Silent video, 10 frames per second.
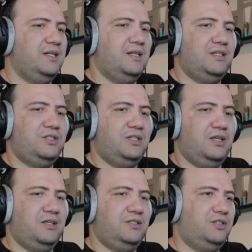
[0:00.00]
Let's check
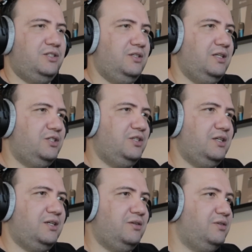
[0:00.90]

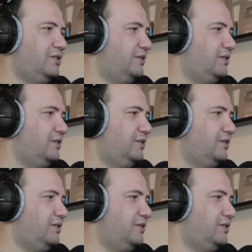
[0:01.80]
it out.